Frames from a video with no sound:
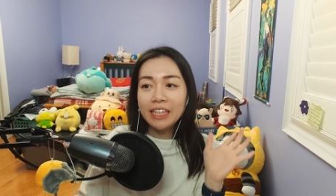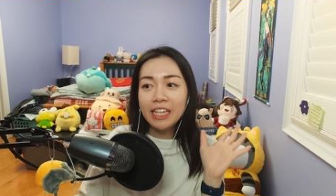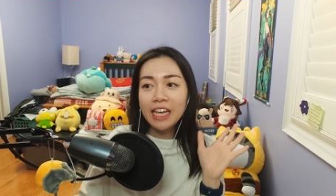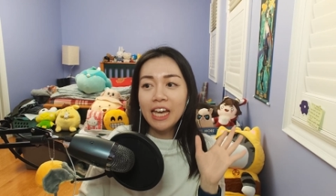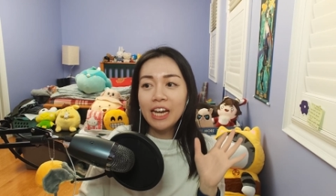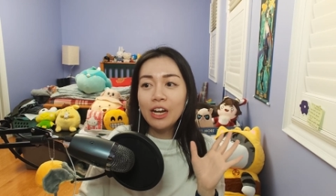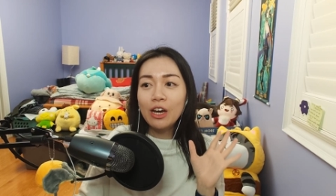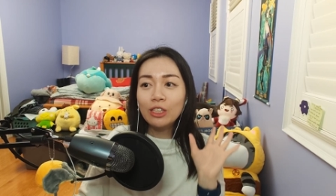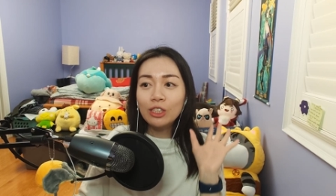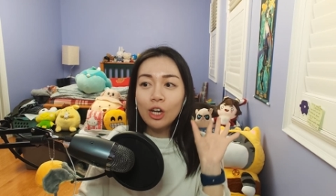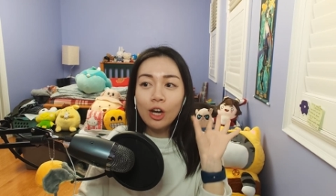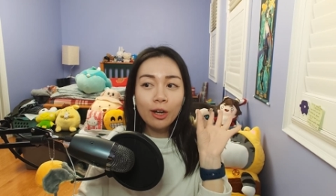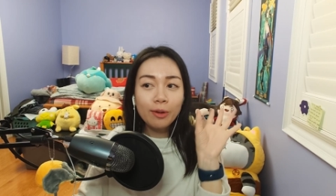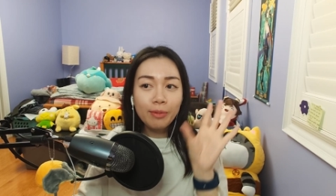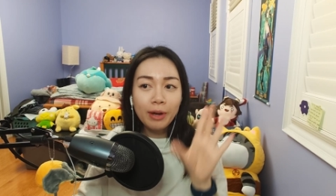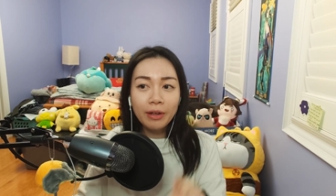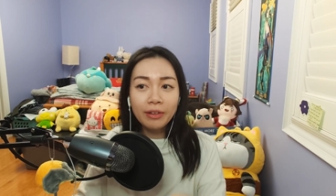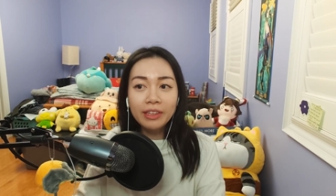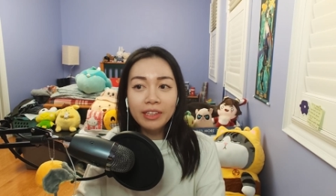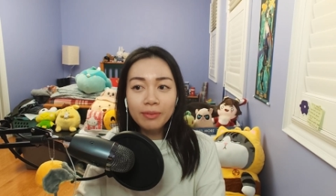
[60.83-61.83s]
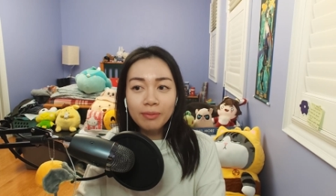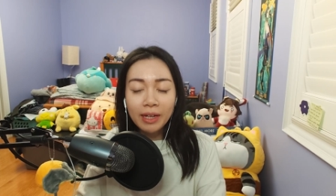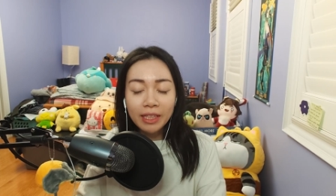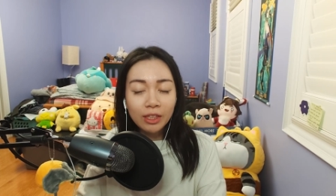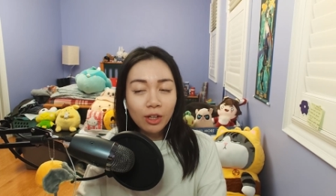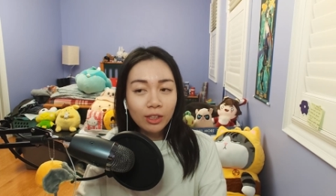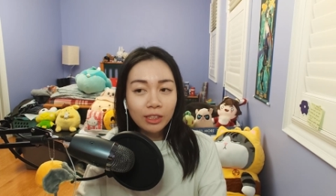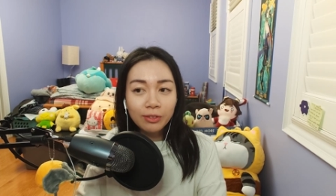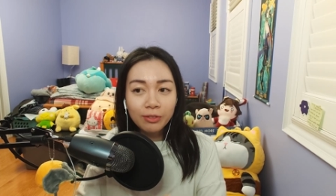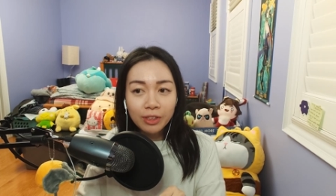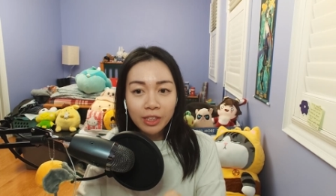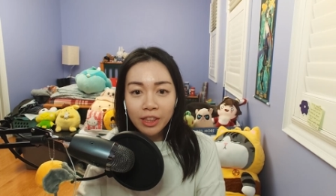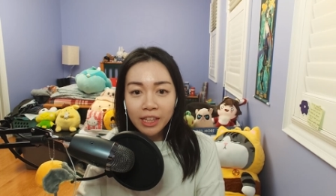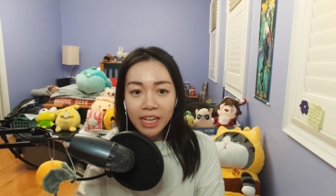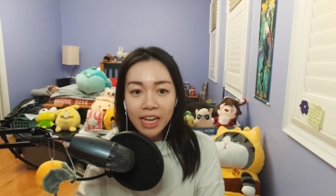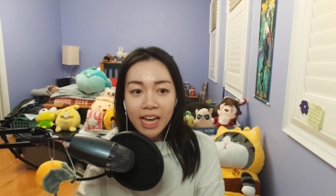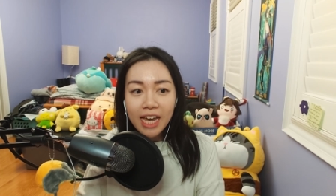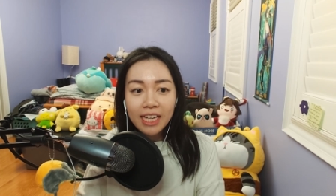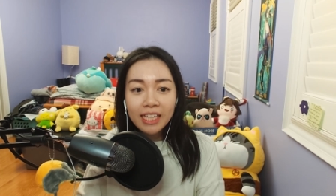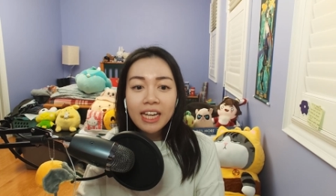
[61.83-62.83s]
and then I'll talk about my thoughts on
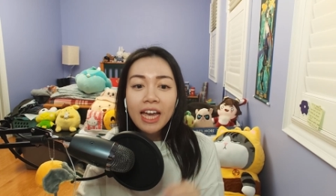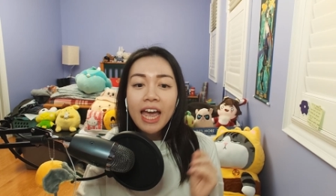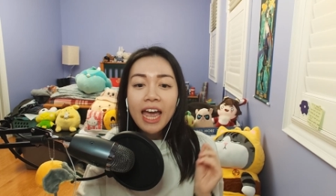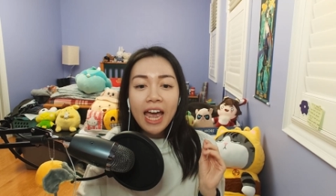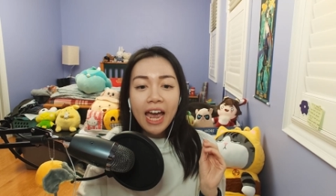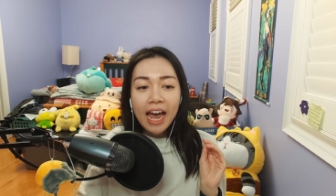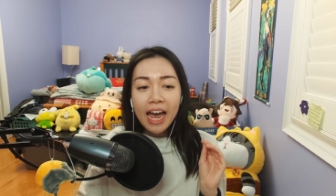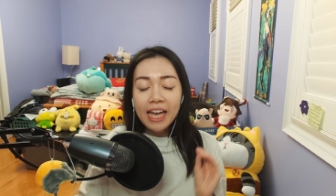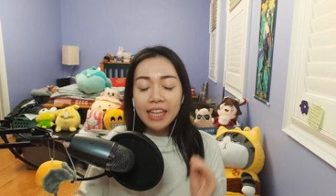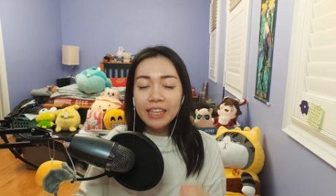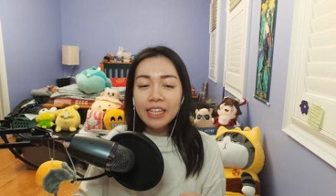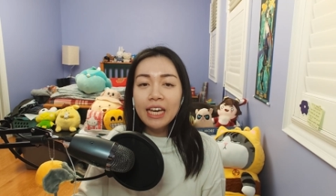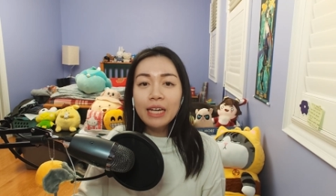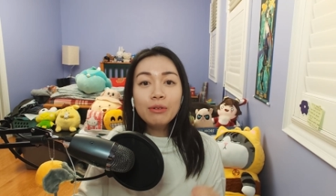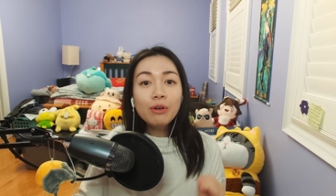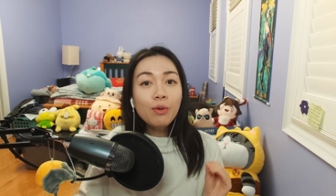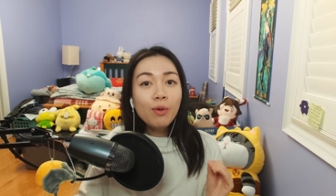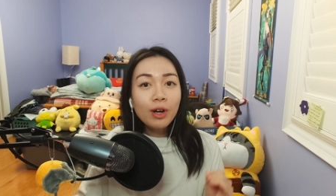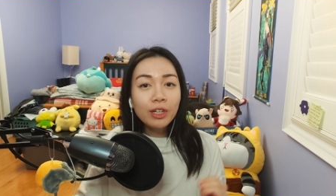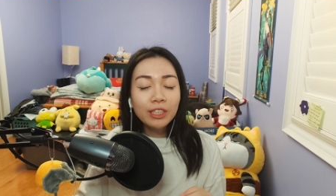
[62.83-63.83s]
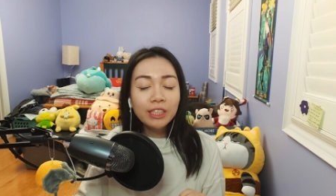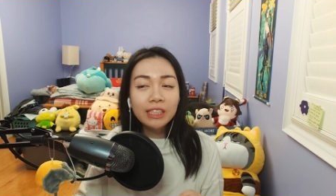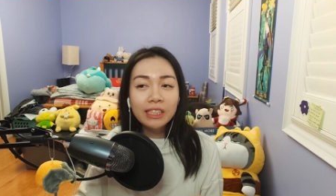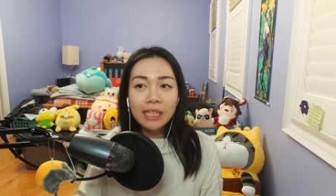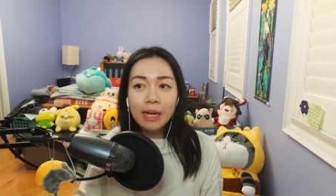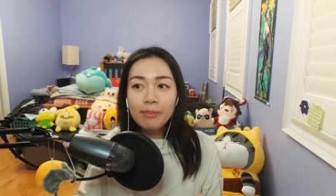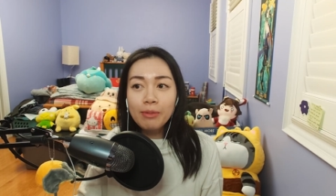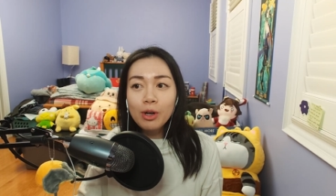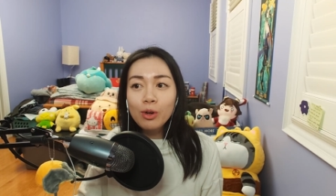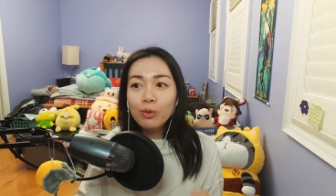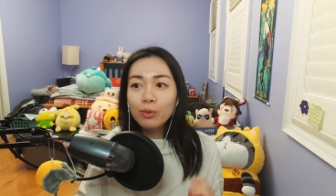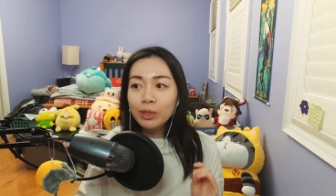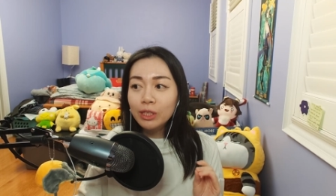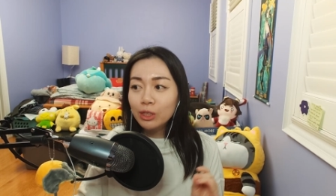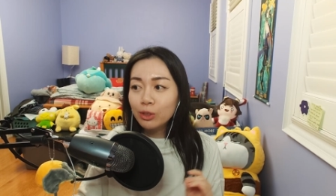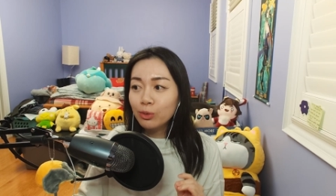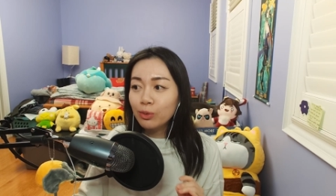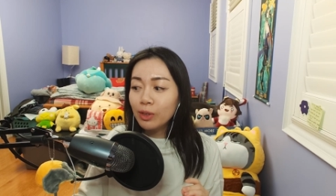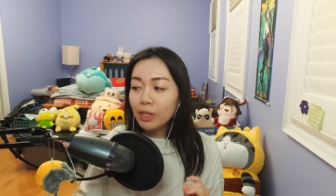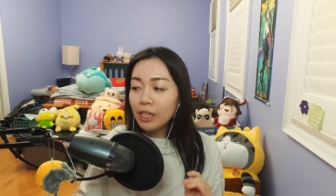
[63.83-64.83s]
that, and then I'll watch his demo,
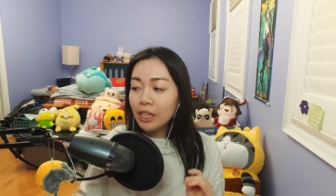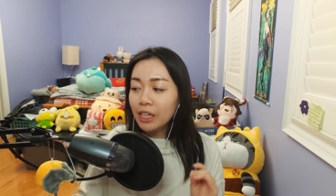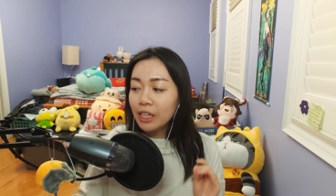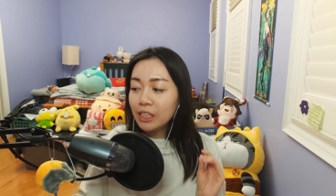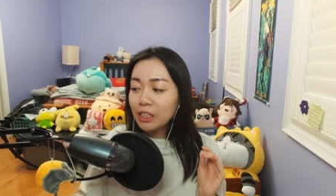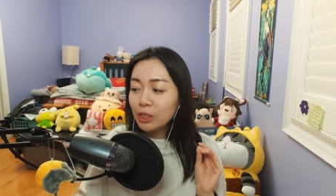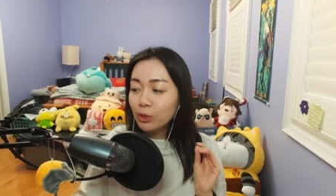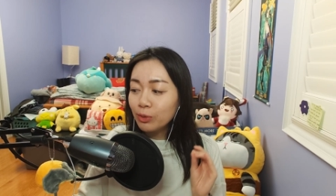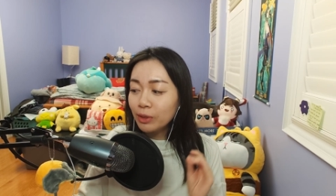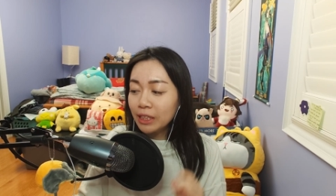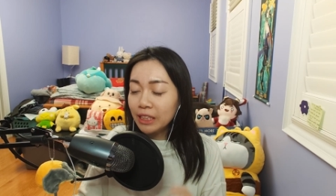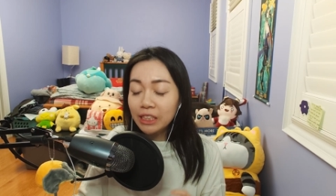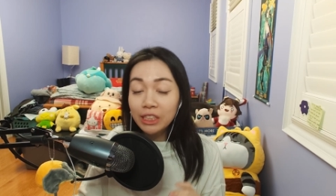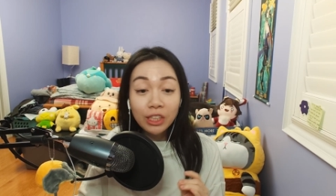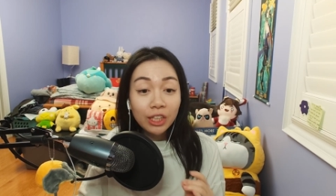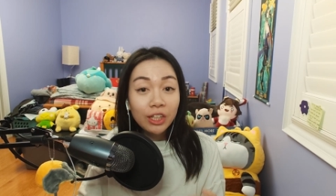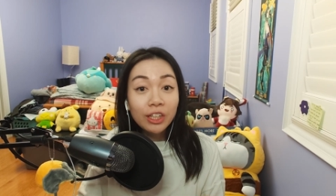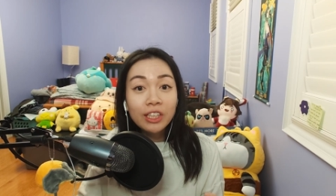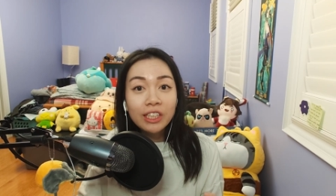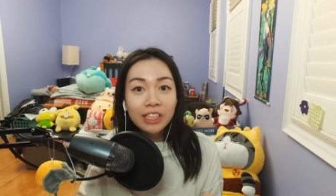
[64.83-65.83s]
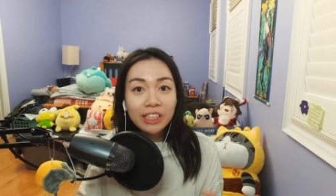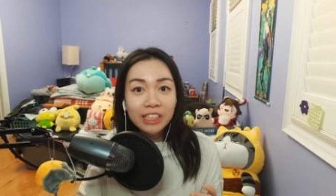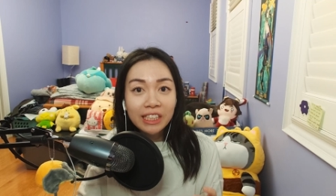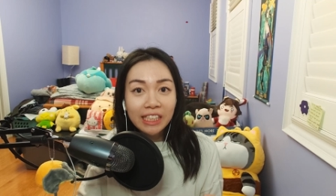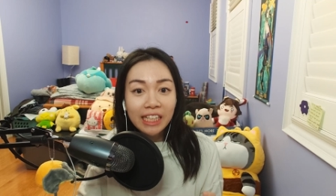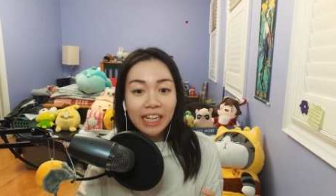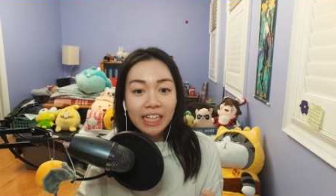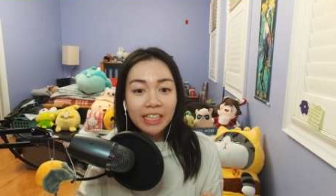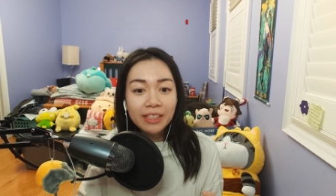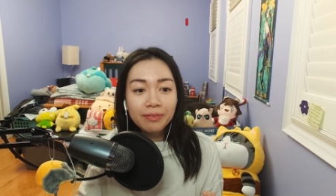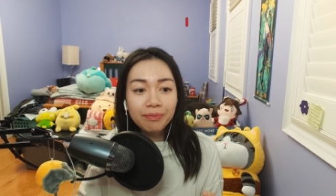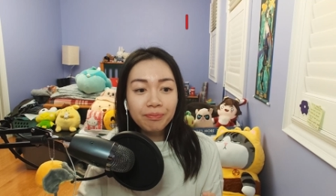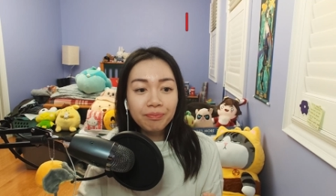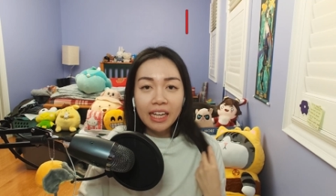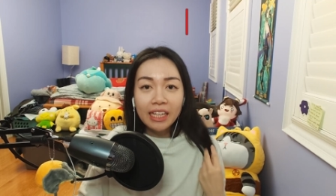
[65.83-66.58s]
which was released earlier tonight.